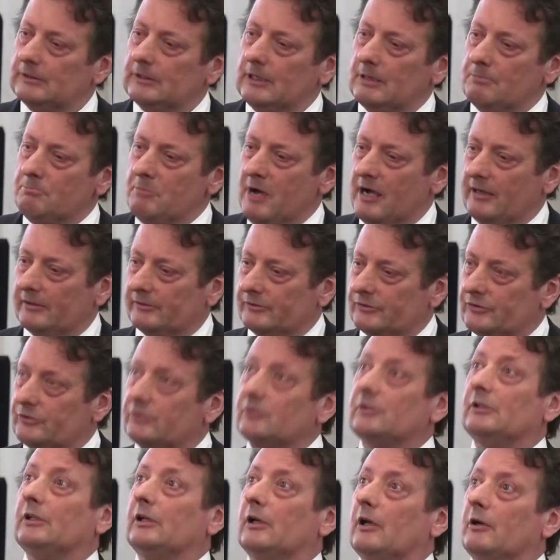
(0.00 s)

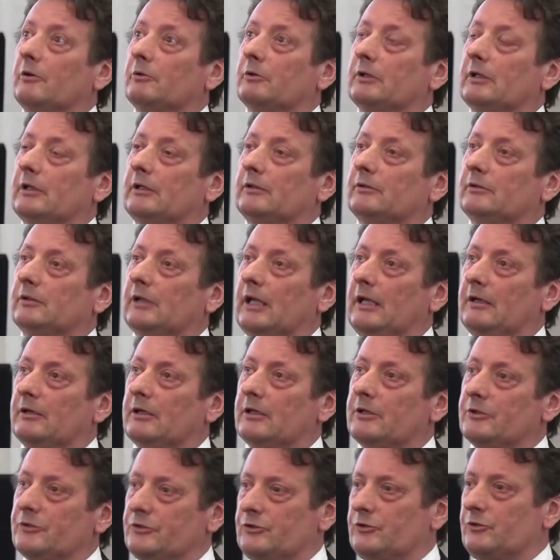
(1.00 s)
amongst, you know, and
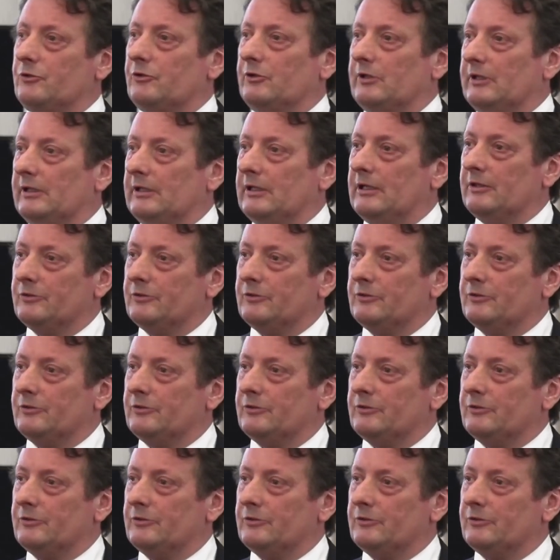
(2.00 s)
history